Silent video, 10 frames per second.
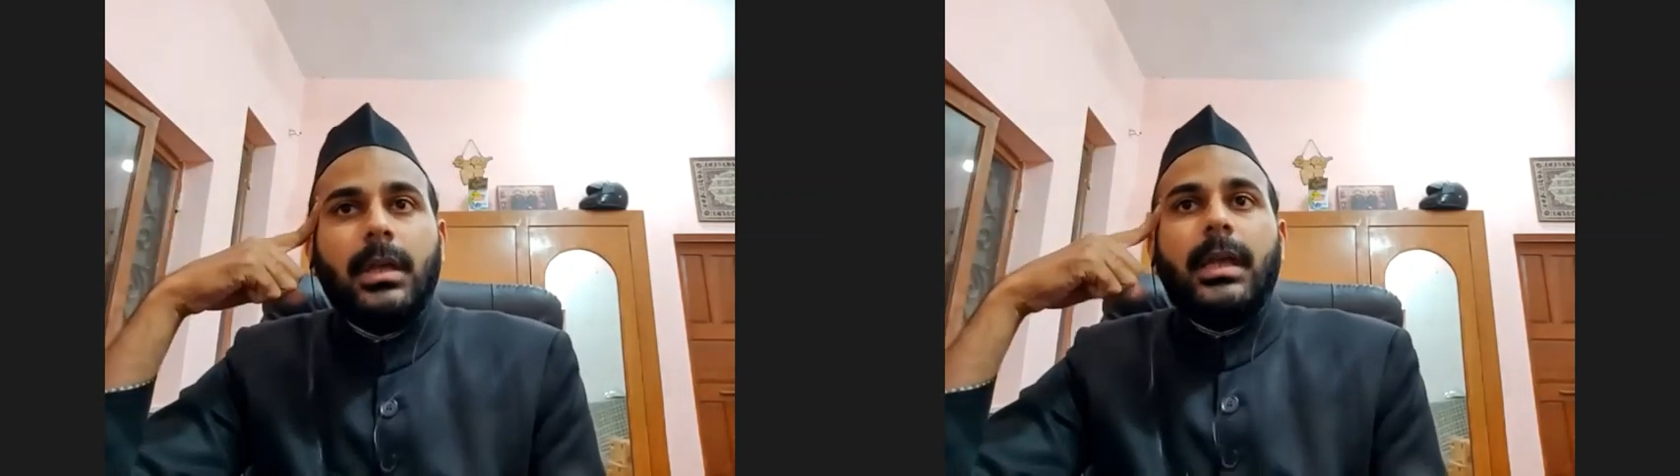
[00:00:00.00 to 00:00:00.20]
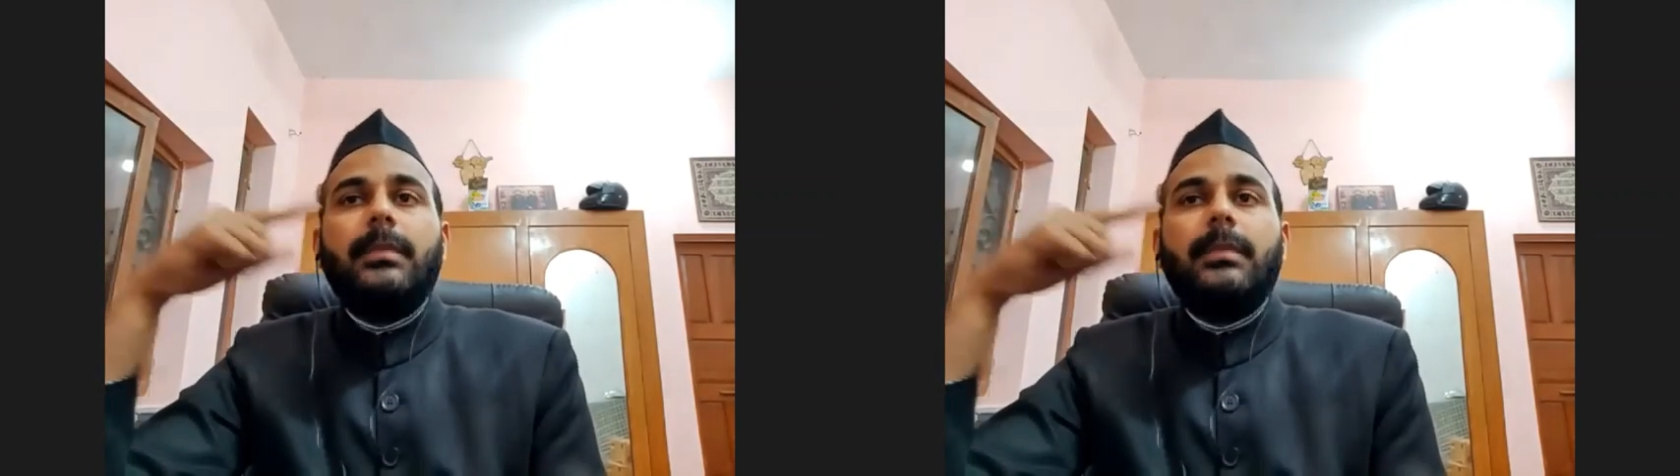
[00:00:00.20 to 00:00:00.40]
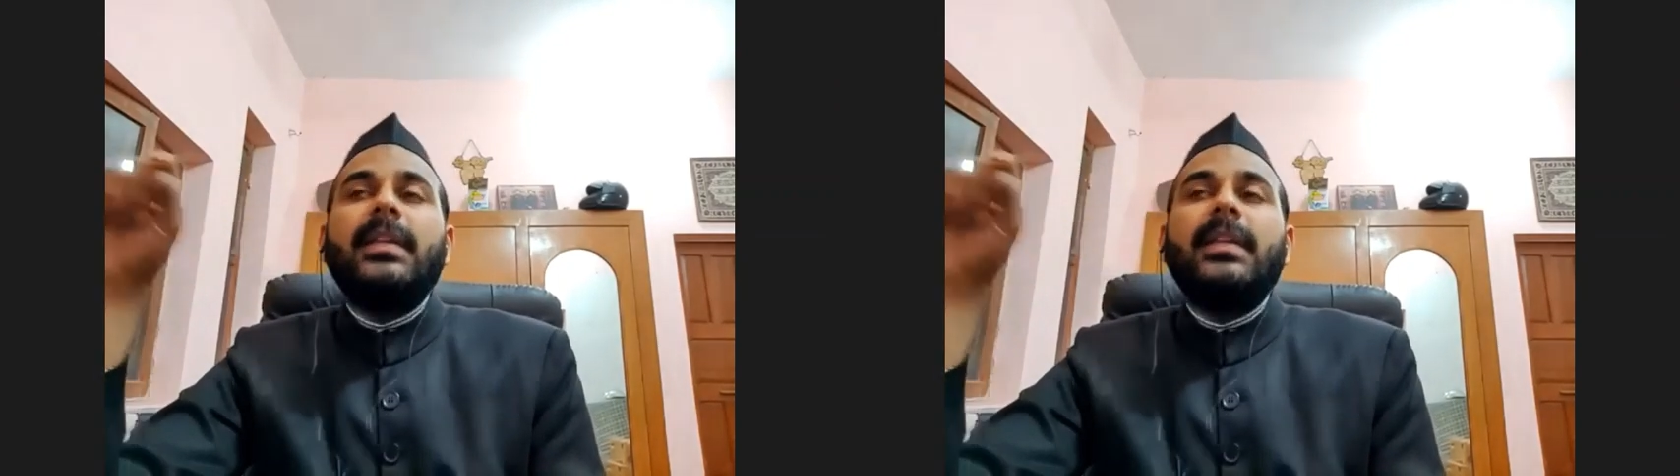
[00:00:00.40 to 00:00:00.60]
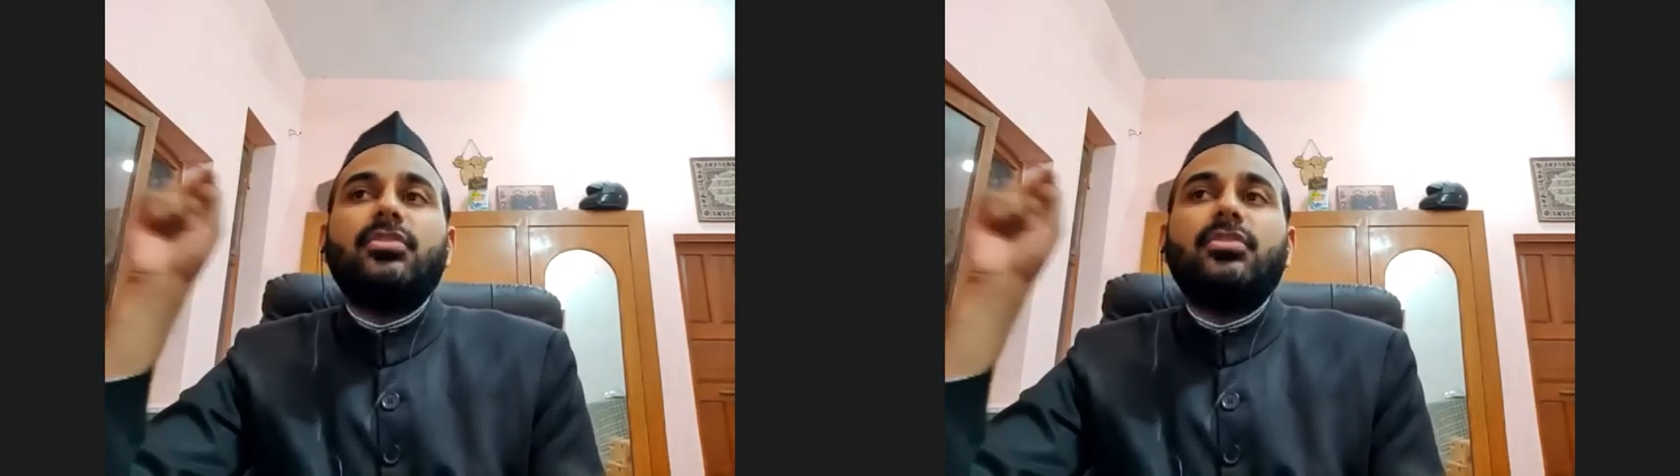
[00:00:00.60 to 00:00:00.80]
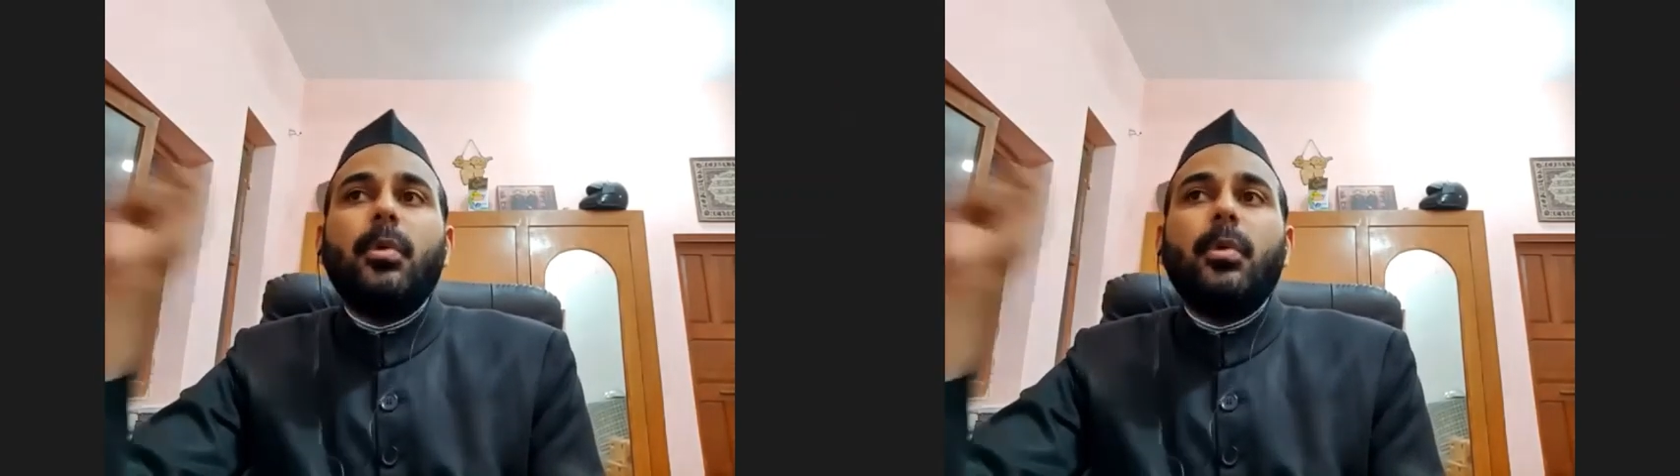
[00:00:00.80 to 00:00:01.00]
It means
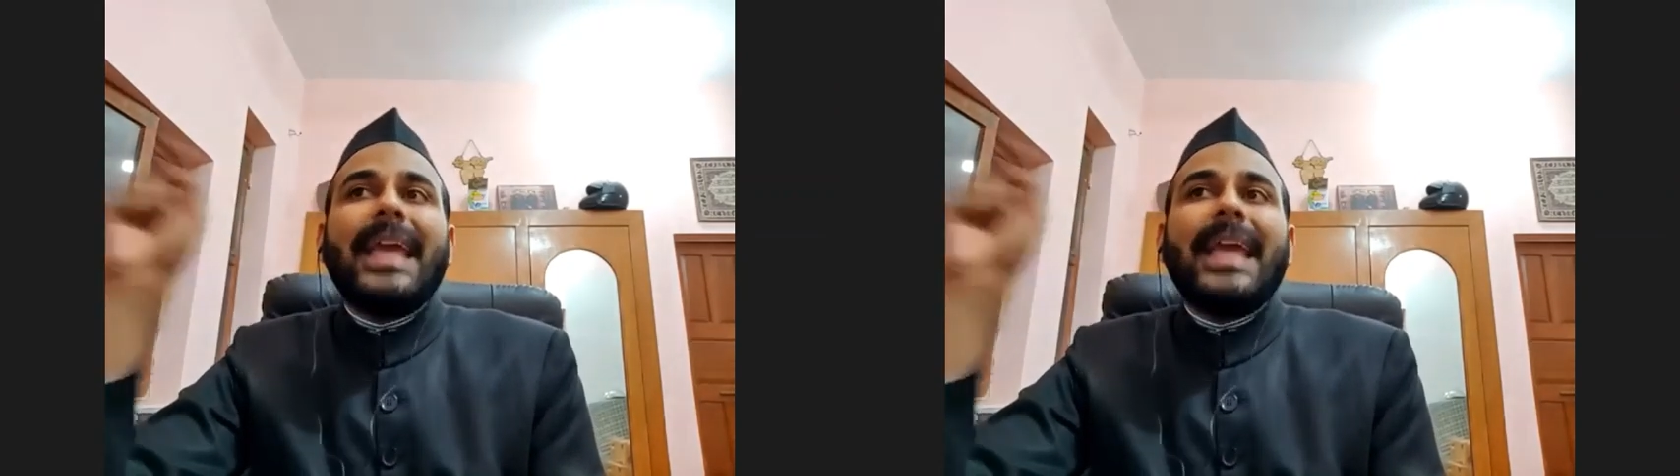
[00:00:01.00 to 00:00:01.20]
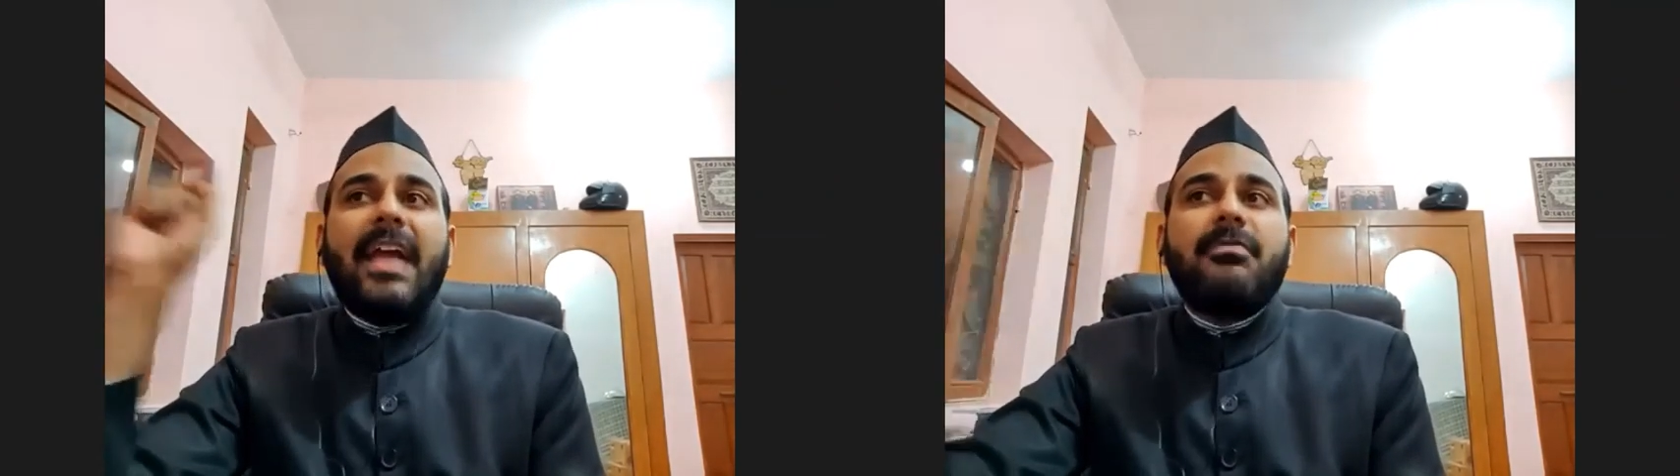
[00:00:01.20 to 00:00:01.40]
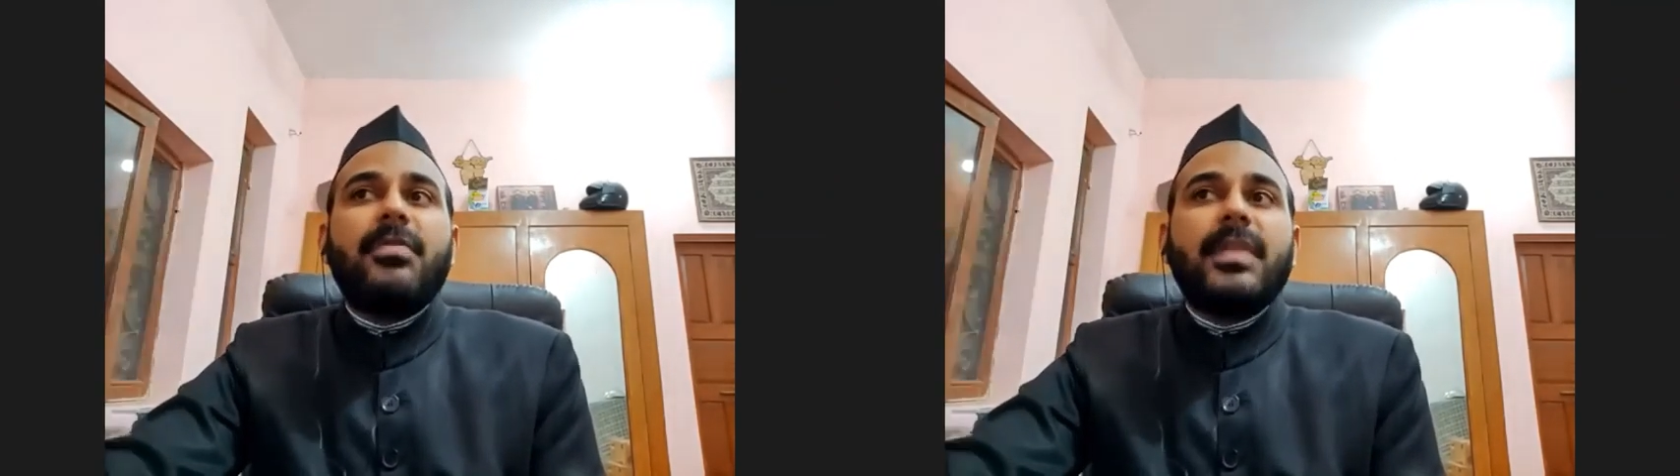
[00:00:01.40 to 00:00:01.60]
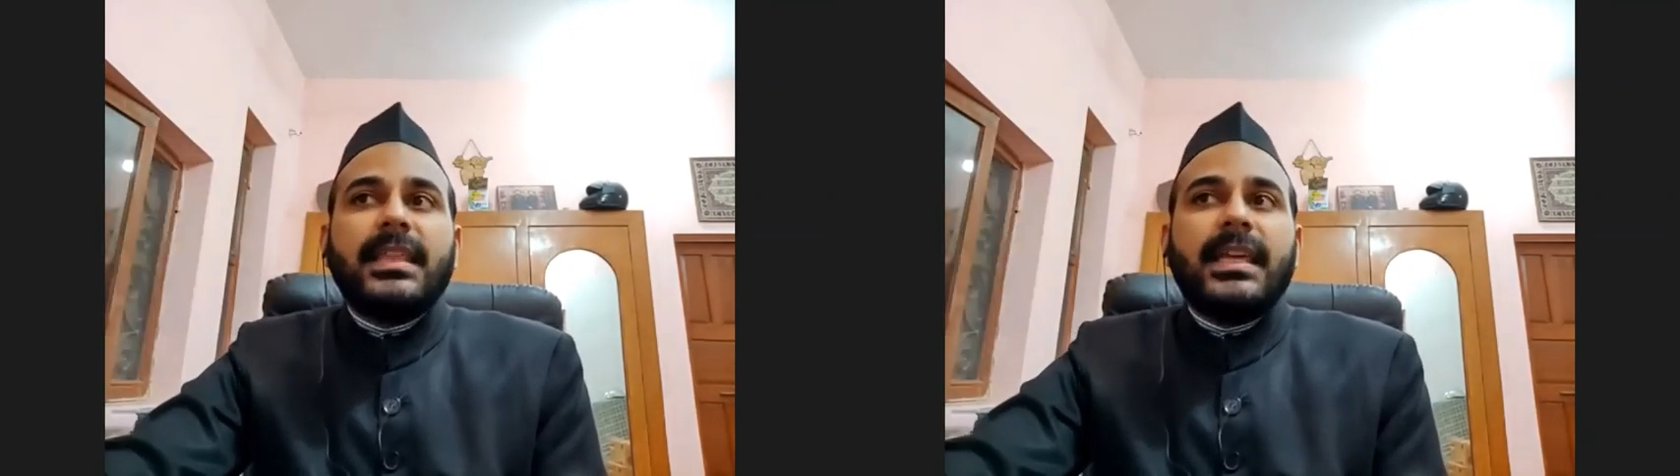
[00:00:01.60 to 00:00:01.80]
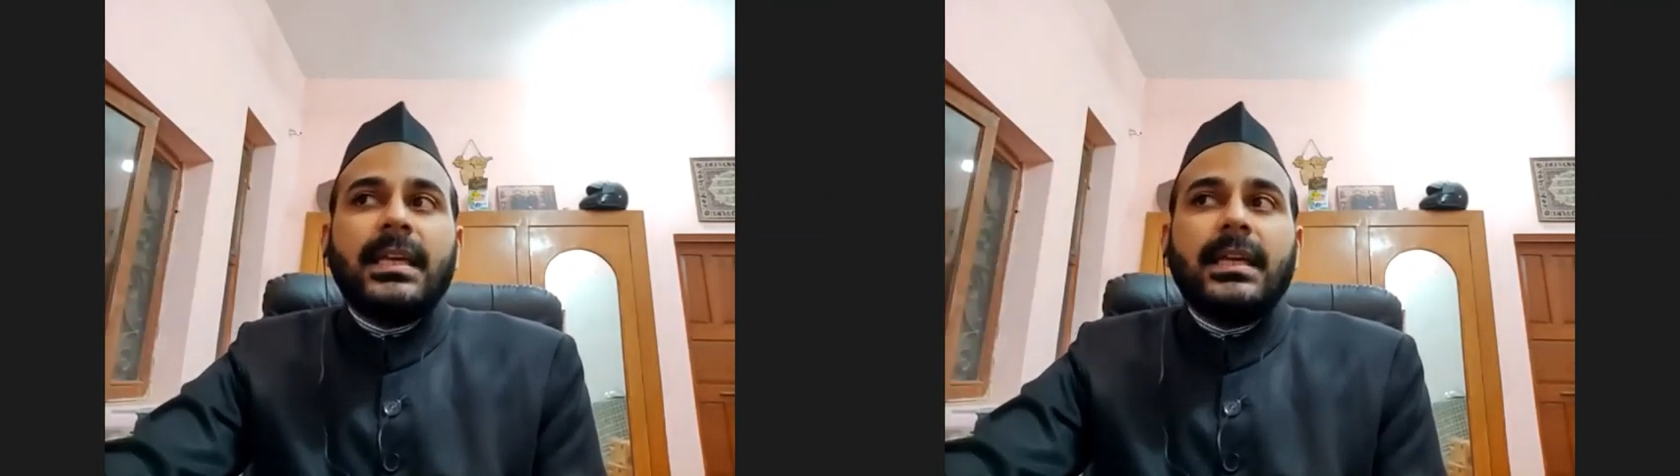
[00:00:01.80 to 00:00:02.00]
doing
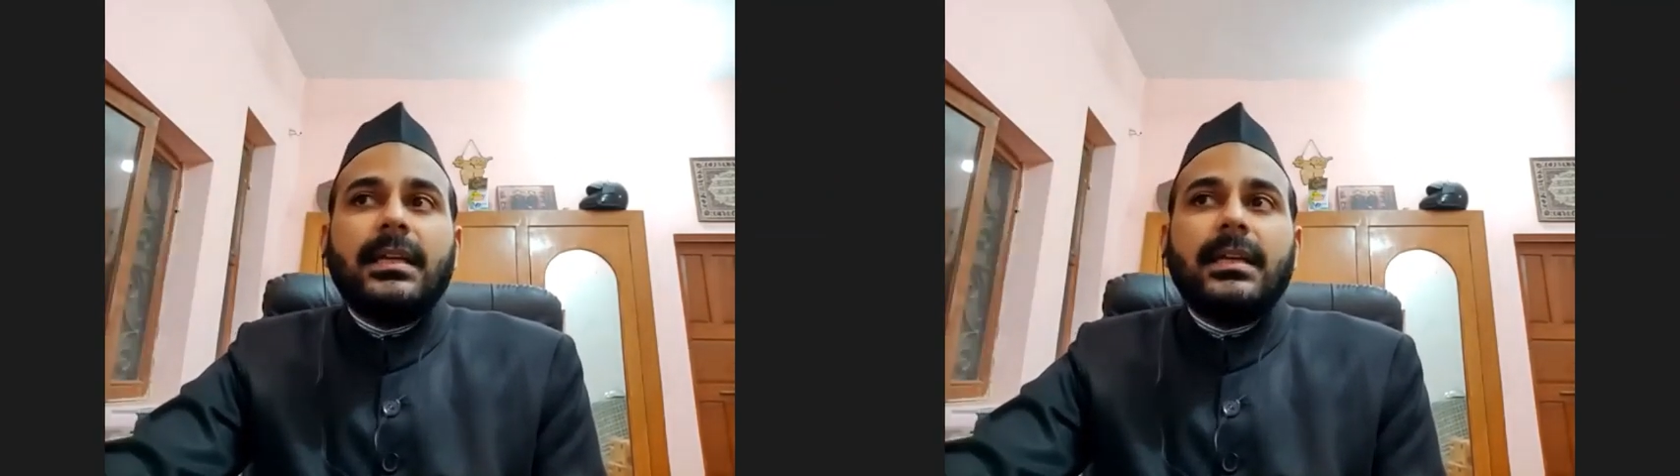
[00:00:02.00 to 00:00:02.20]
everything